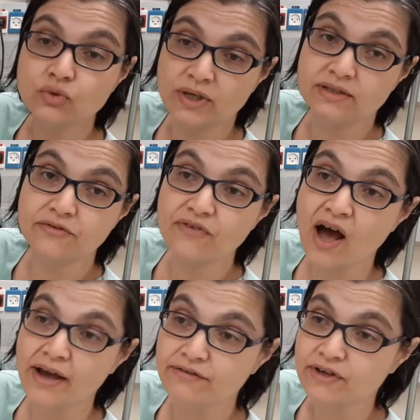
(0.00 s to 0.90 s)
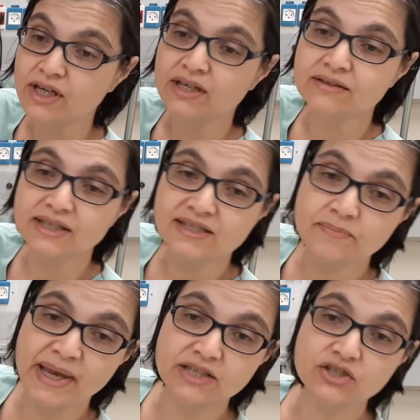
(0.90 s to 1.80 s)
25. These
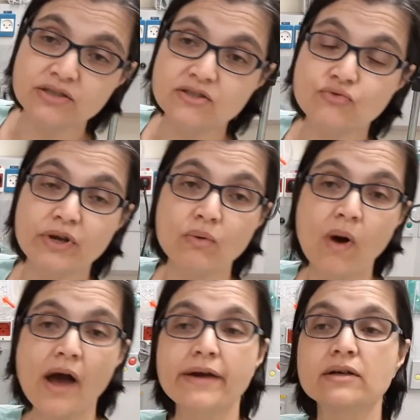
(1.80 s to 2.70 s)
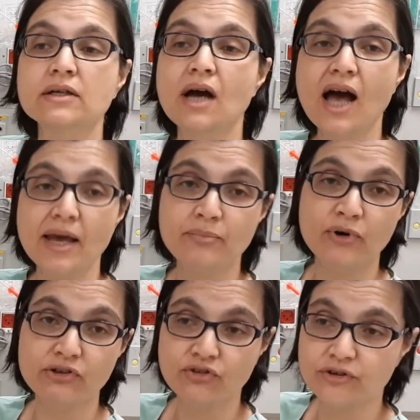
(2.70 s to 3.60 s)
patients require high
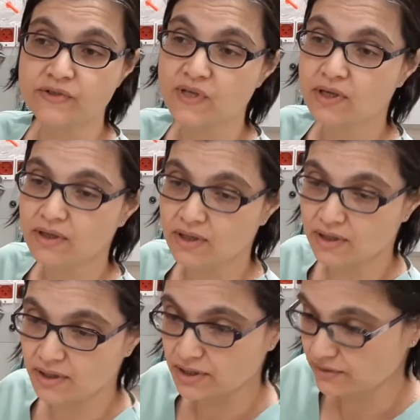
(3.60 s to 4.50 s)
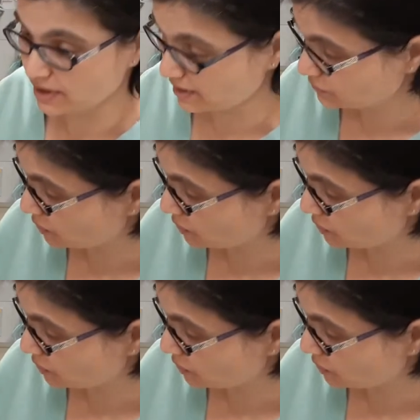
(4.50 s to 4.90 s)
pressures in